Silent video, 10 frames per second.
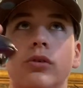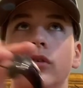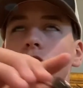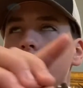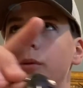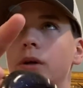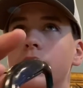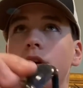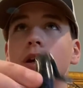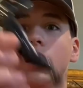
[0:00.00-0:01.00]
dirty
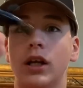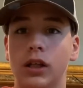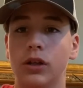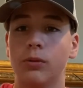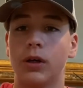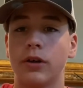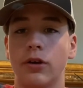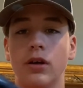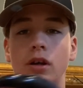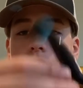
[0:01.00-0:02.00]
water and clear water,
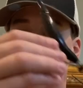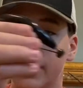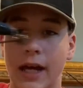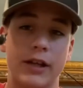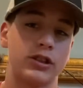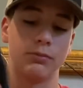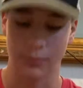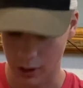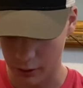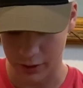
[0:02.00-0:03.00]
catching
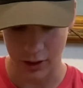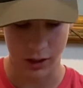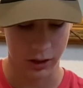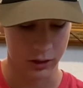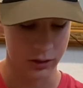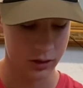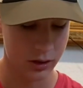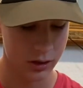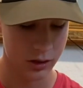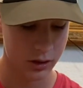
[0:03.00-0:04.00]
both things.
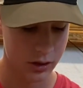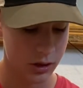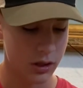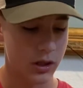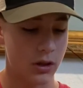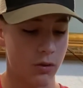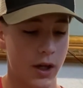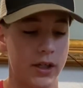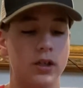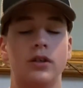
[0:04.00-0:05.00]
Right here,